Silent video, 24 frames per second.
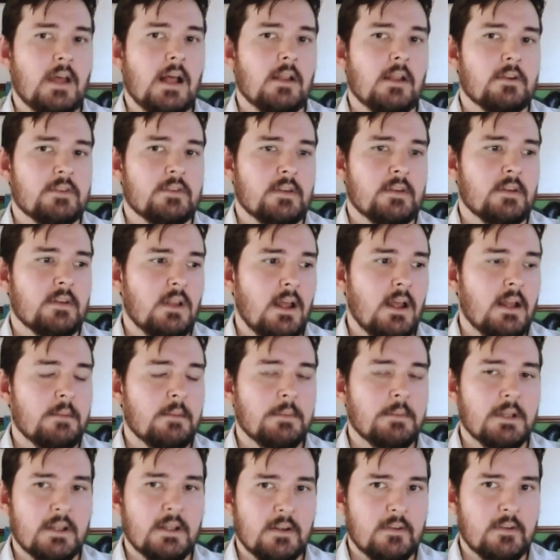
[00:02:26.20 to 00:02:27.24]
of dollars on the
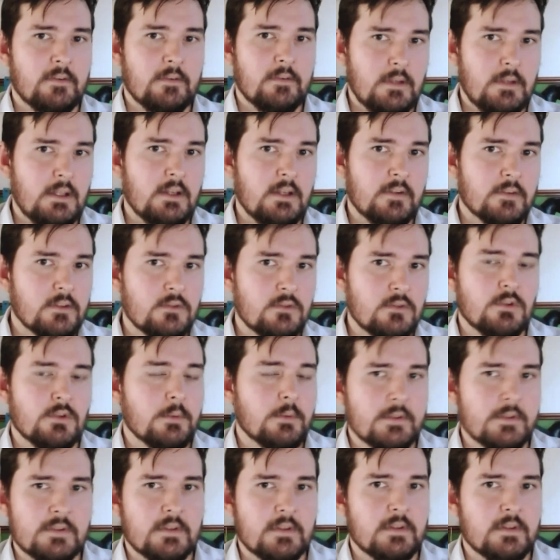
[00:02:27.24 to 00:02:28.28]
line because HEDIS
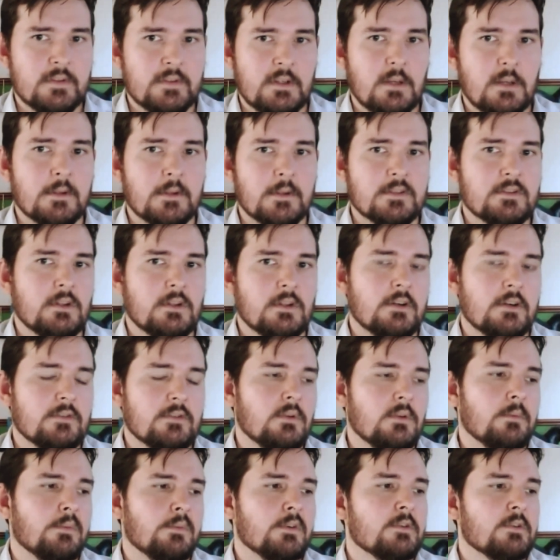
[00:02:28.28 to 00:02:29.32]
contributes to the CMS STARS
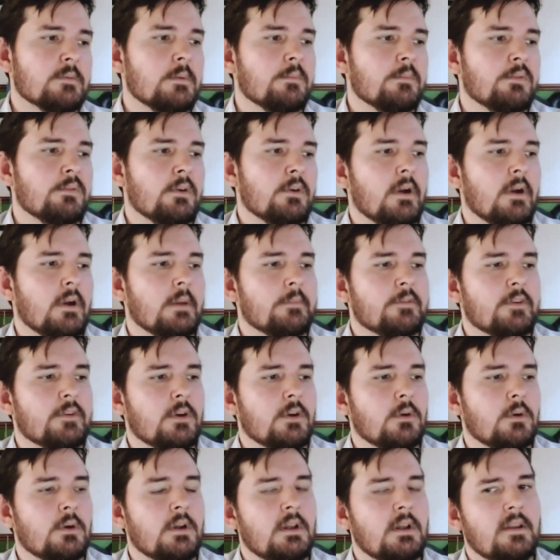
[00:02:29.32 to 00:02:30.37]
reimbursement program.
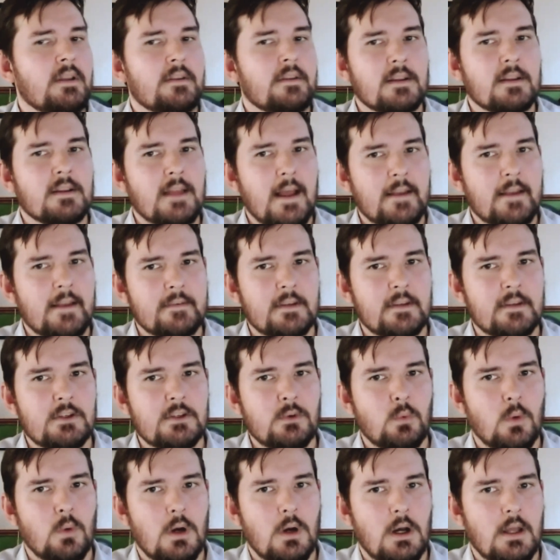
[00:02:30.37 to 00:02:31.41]
So the last thing
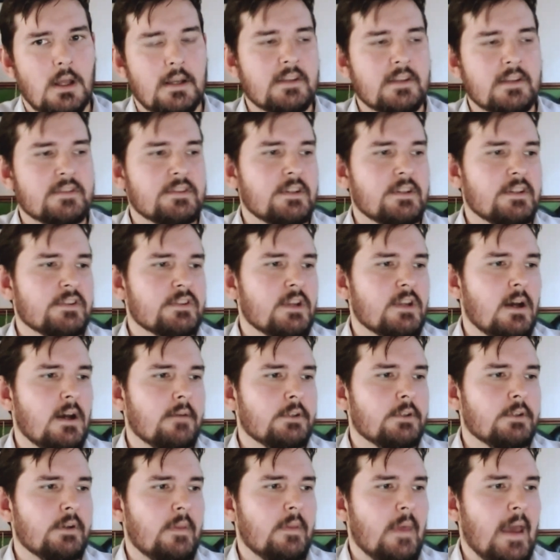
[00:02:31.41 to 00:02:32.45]
you want is to
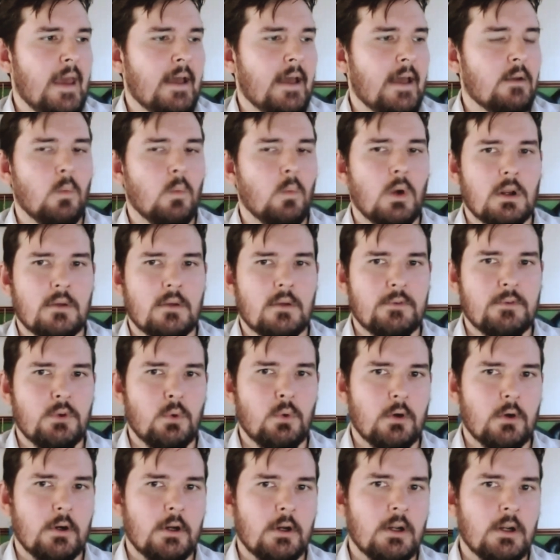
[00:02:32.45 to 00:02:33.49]
discover that one of
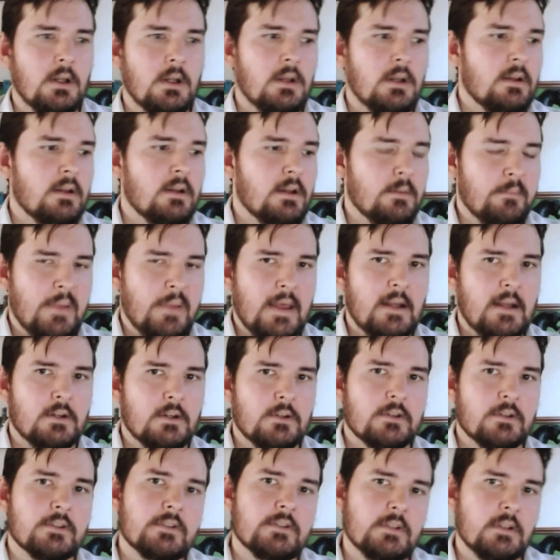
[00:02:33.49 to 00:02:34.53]
your
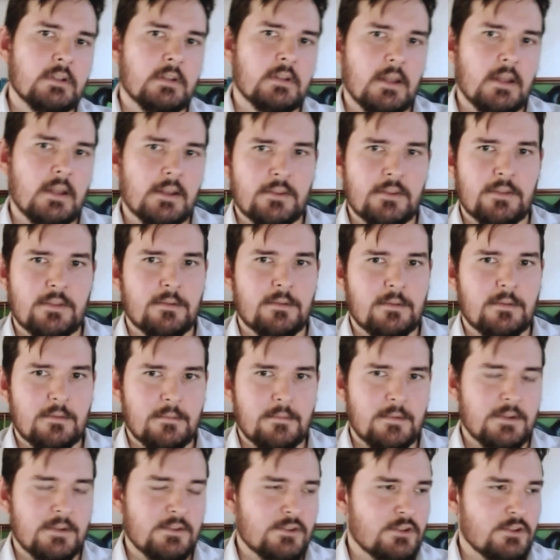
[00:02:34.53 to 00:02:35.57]
competitors in the health
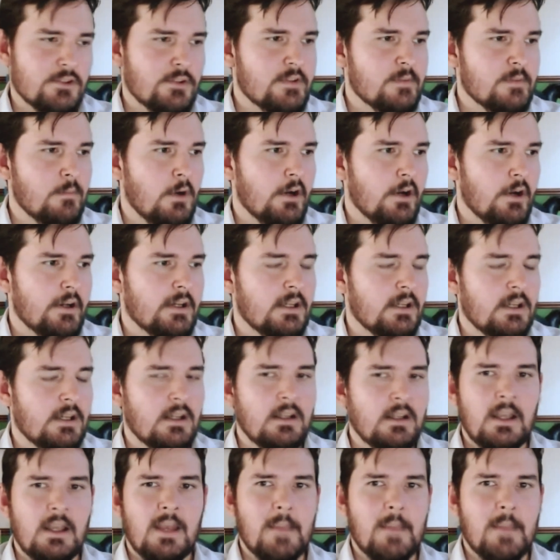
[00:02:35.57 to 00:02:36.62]
insurance
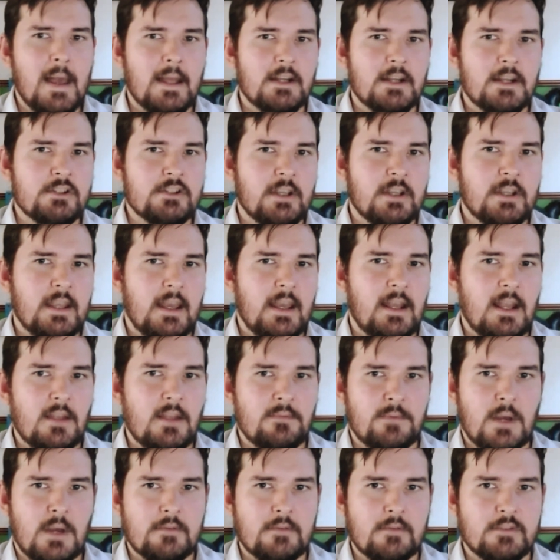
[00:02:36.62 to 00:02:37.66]
market managed to get
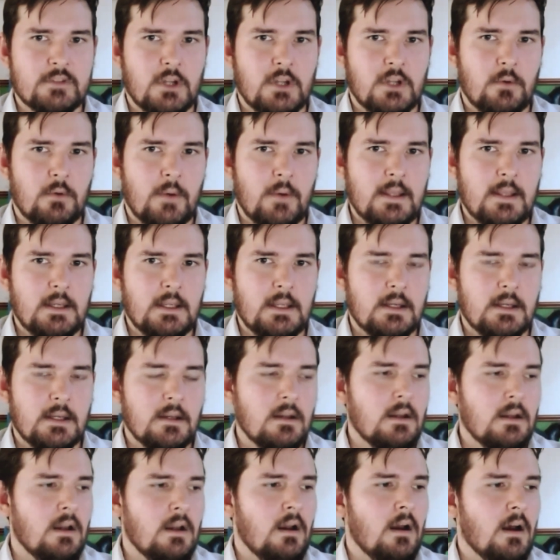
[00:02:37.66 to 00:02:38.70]
a 5-star
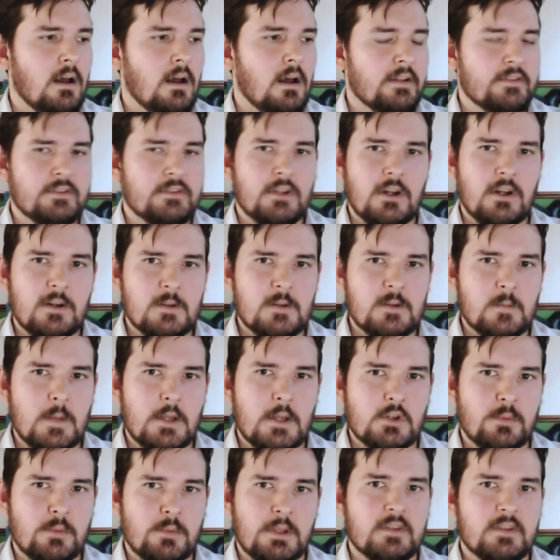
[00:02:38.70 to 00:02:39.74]
rating on a STARS
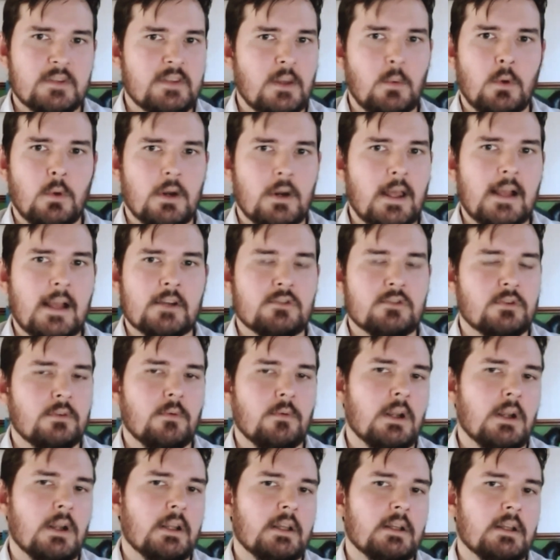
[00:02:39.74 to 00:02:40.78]
measure because they weren't actually
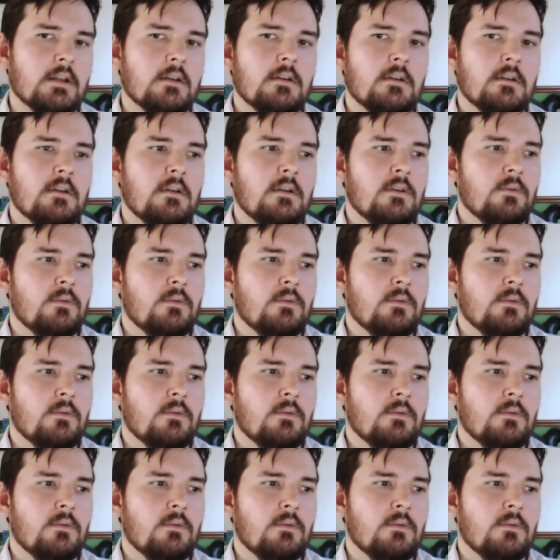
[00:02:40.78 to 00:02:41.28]
running